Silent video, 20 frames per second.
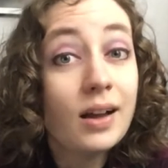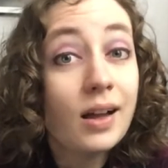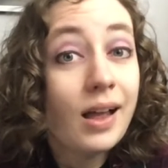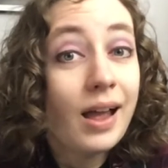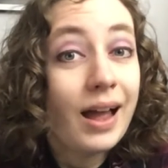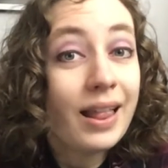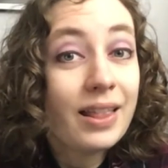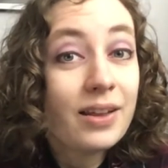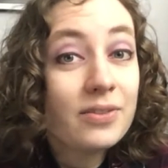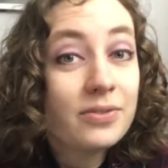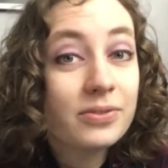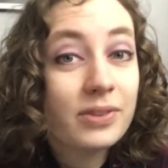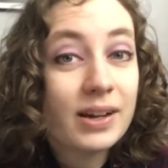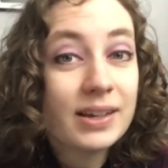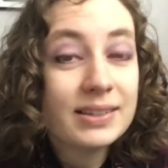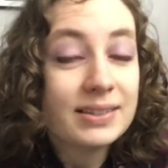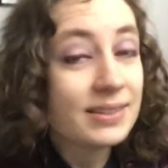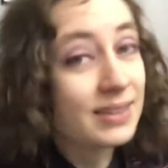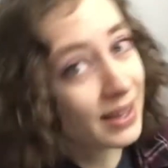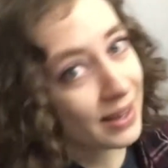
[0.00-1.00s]
Hello
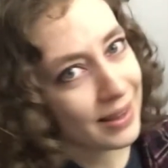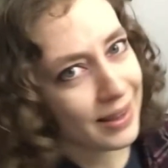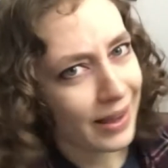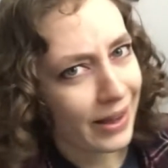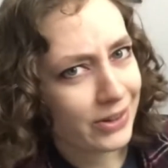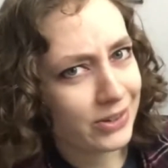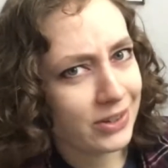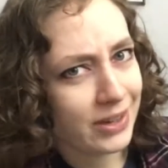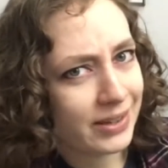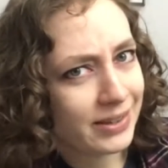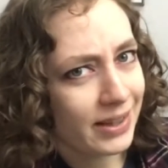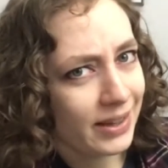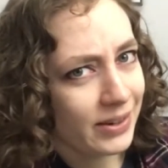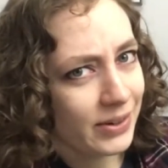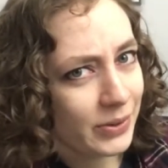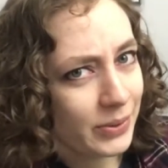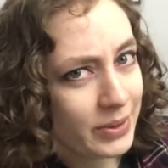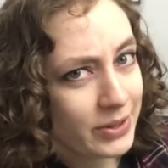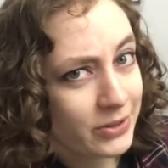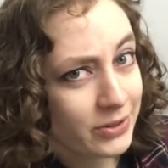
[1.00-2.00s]
friends! How'd you like that new
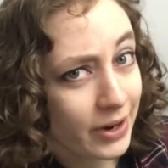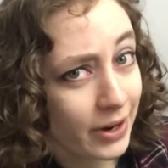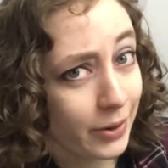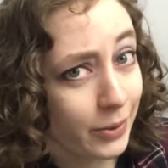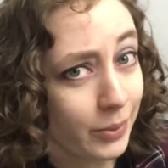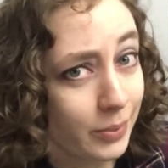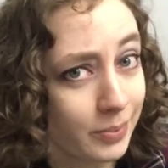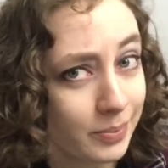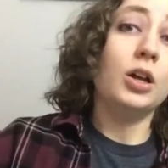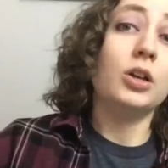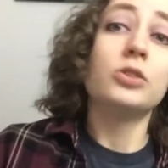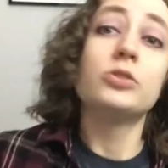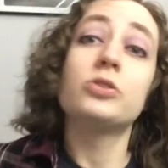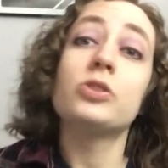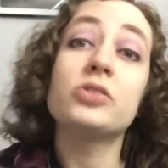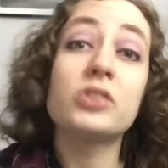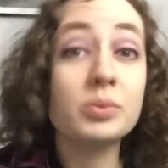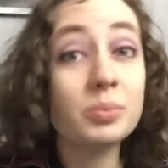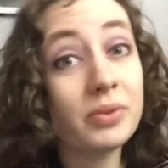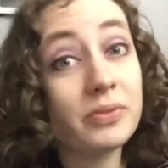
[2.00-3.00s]
intro? So
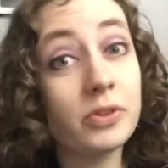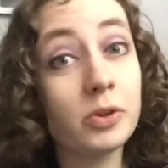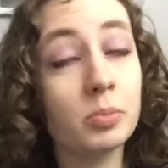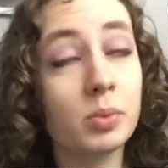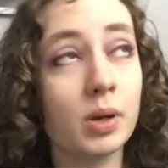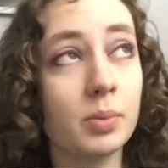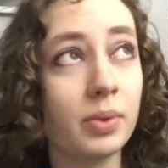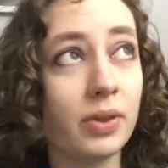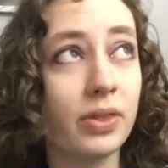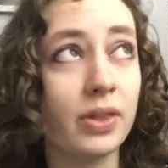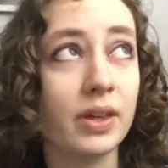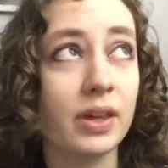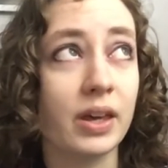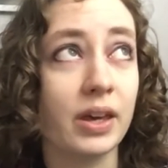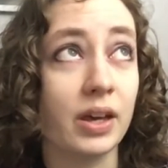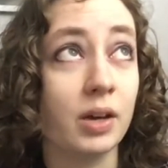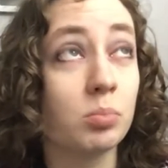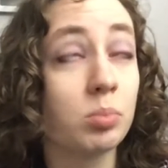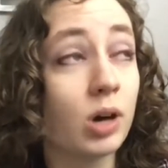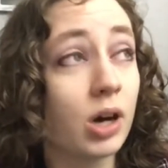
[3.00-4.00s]
some of you may be thinking
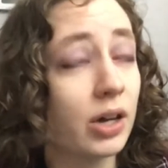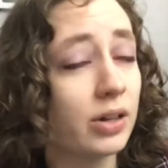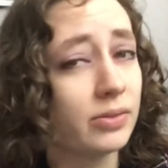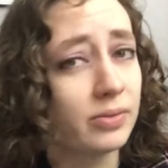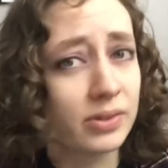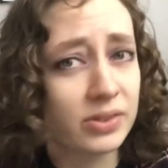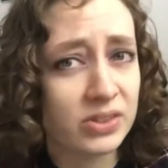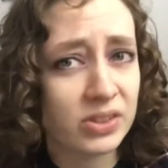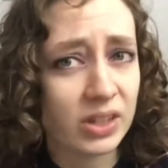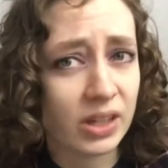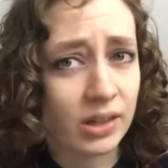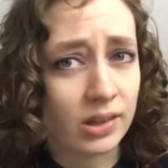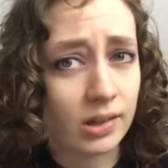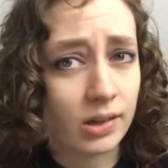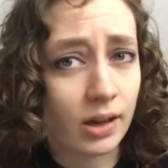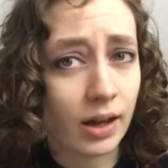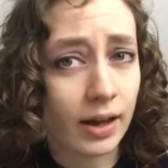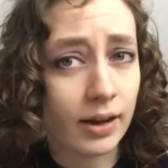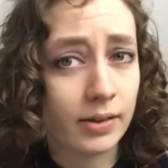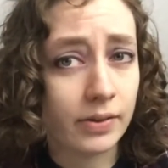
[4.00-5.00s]
upon seeing the
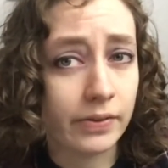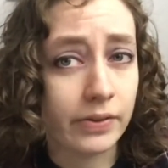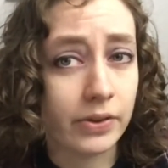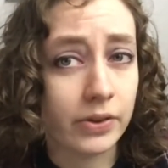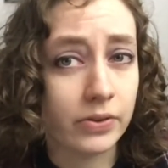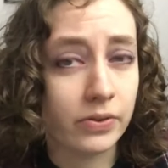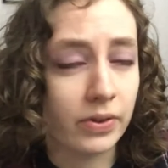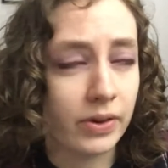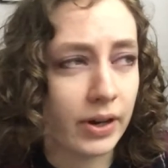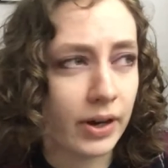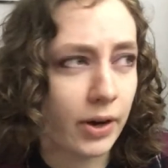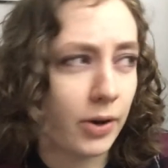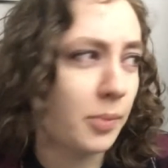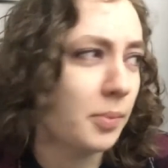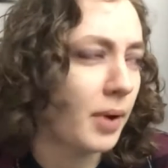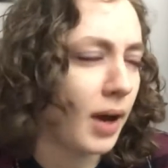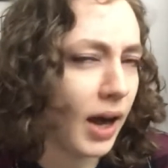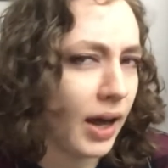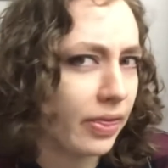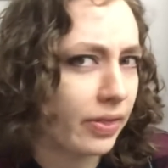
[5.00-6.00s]
title of this video,
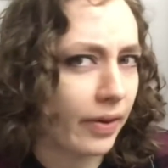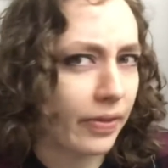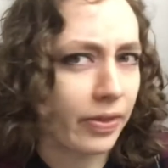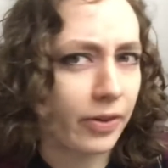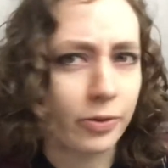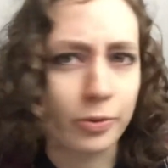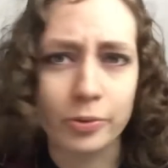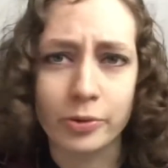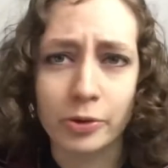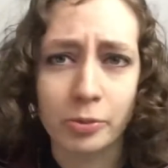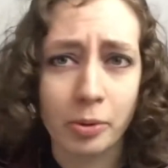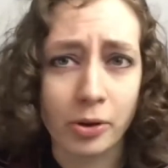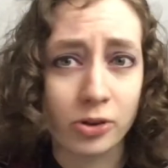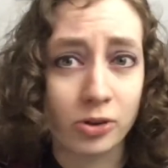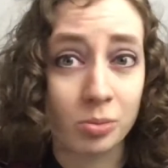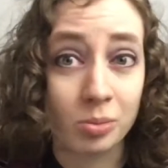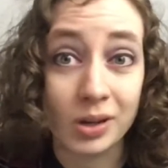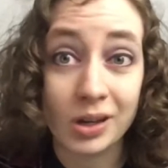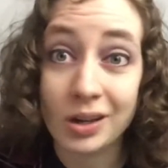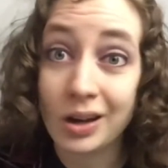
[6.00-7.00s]
I thought this was supposed to
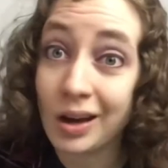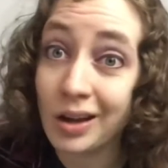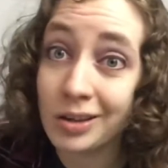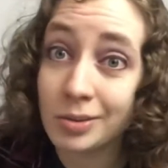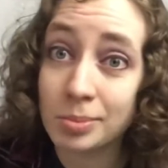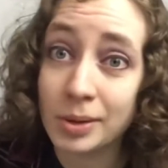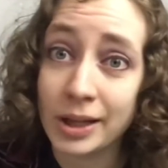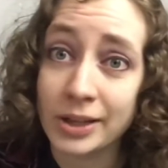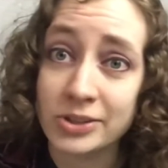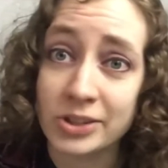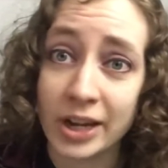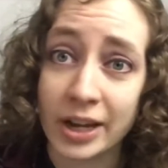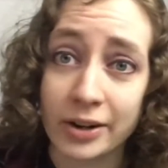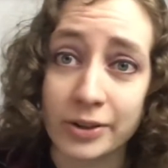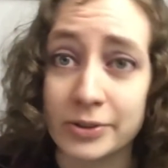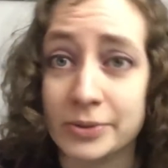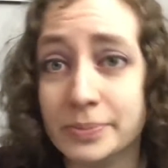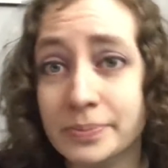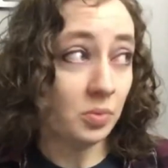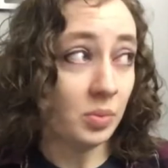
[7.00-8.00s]
be a cosplay channel.
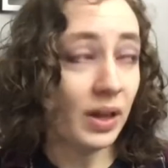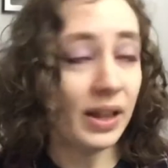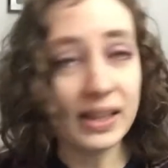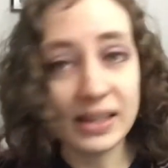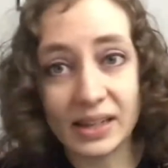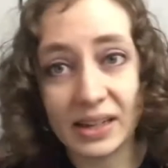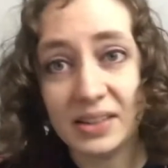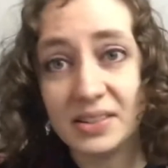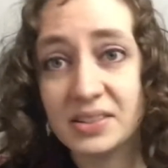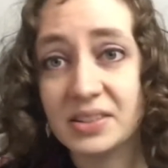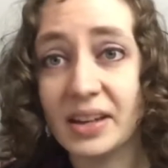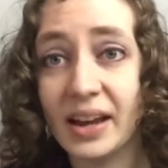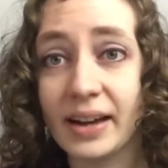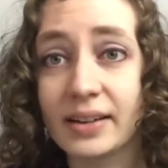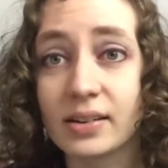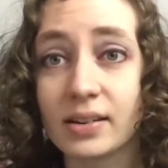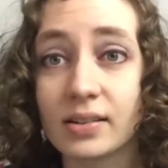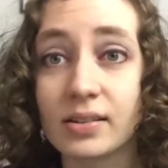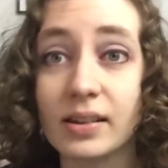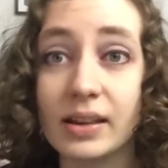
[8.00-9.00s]
Well, it is,
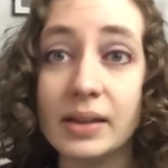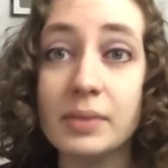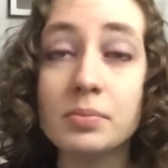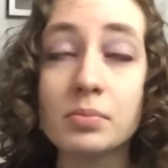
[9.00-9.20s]
technically,